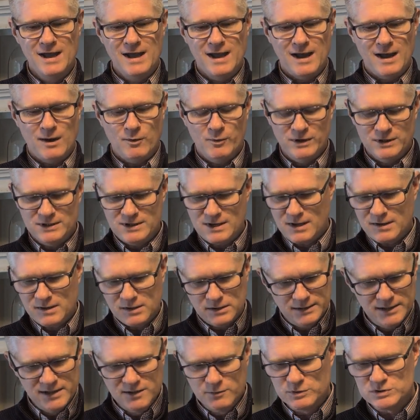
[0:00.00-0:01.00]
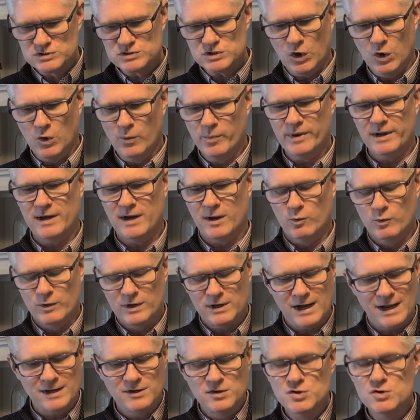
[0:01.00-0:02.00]
I went down, the lid was open.
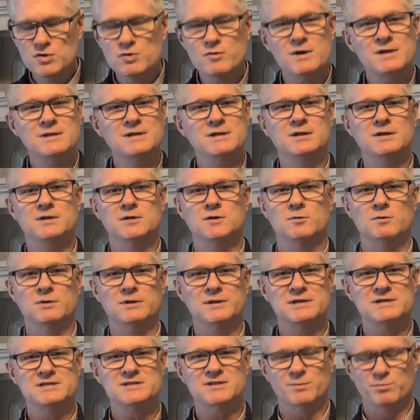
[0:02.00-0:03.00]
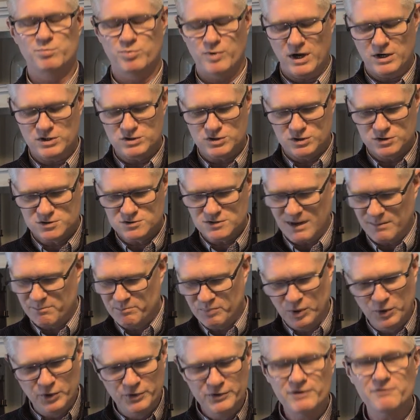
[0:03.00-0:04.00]
I knew I needed to release the pressure. So I
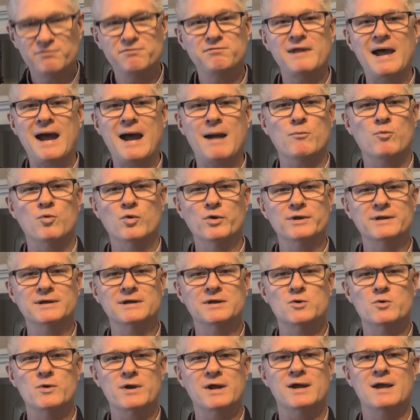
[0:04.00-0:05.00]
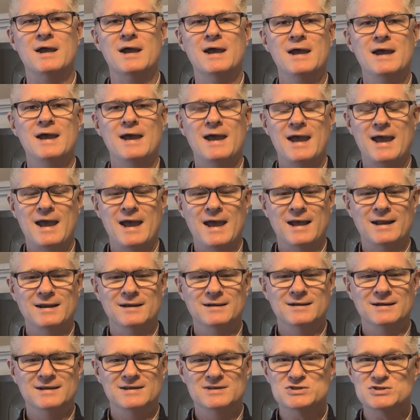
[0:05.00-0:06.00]
pulled the flap really quick.
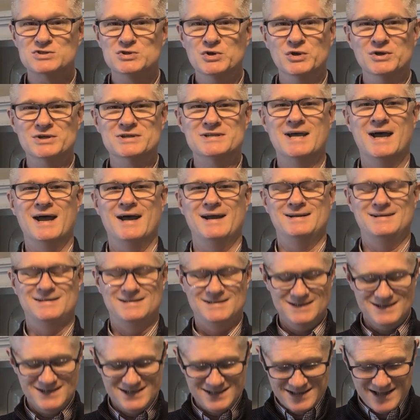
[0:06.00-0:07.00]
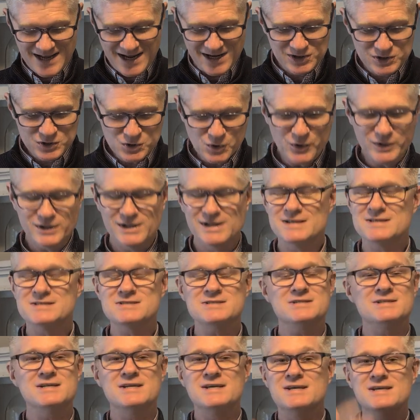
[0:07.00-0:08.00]
And as soon as I did, that toilet
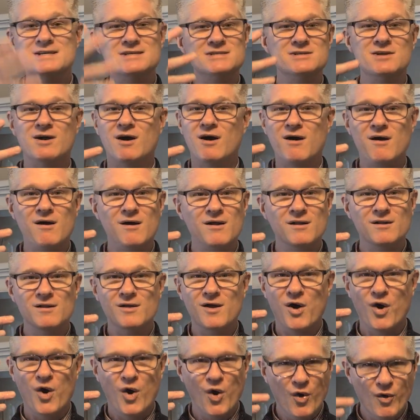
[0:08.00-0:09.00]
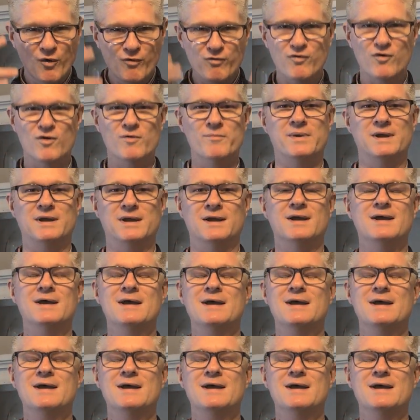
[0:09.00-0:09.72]
sneezed all over me.